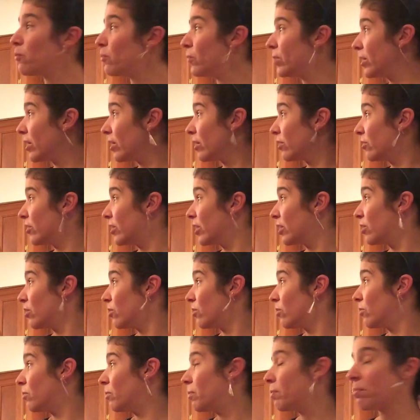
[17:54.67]
We are gonna
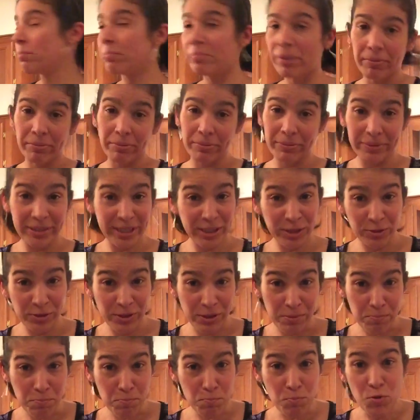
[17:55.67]
go probably to
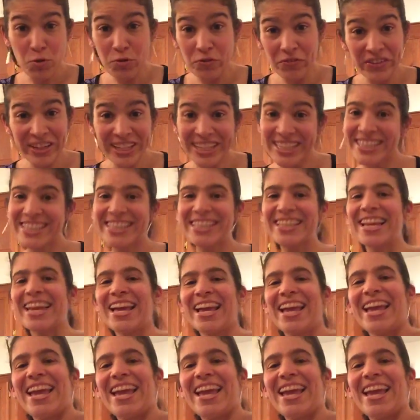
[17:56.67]
the movies,